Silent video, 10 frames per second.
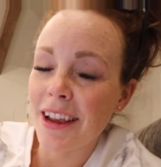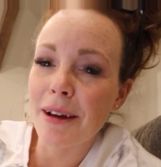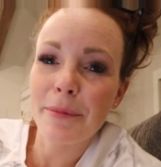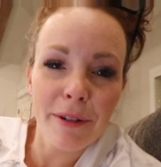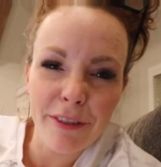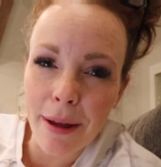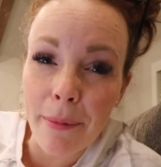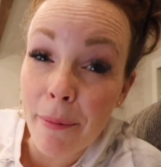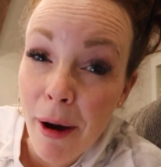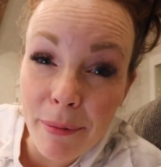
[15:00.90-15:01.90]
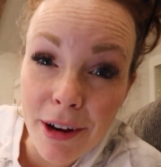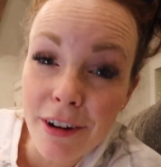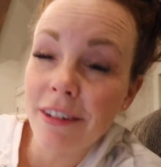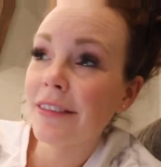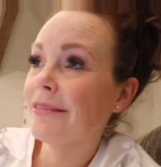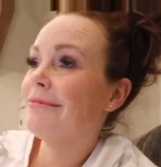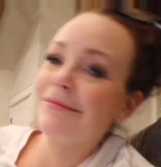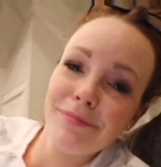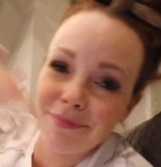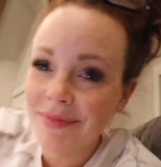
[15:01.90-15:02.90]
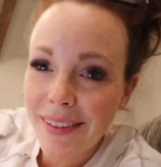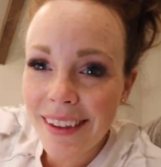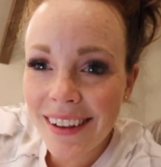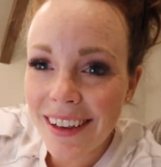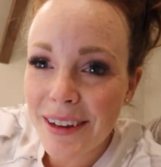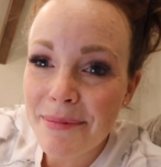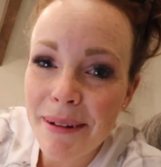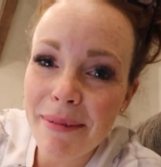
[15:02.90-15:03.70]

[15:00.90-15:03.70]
like, I'm gonna fly my mom here. Come on,